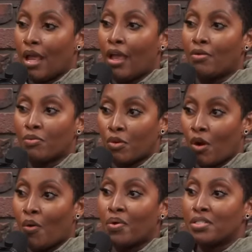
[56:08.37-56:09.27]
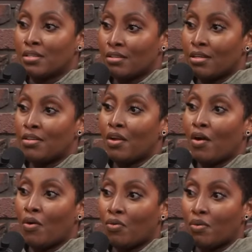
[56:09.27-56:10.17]
and go into the
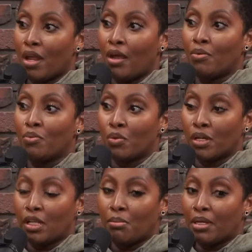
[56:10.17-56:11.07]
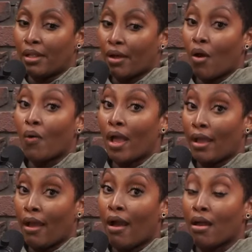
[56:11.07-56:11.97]
unknown and really be like,
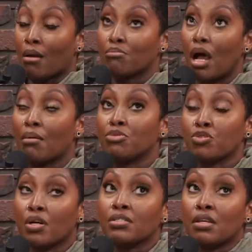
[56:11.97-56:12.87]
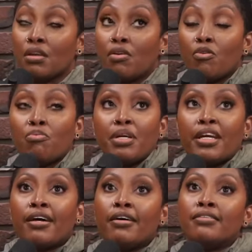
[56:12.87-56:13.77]
okay, God, I'm I'm trusting you
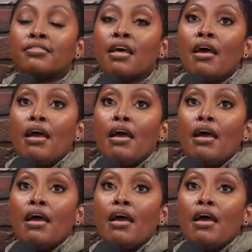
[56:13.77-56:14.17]
because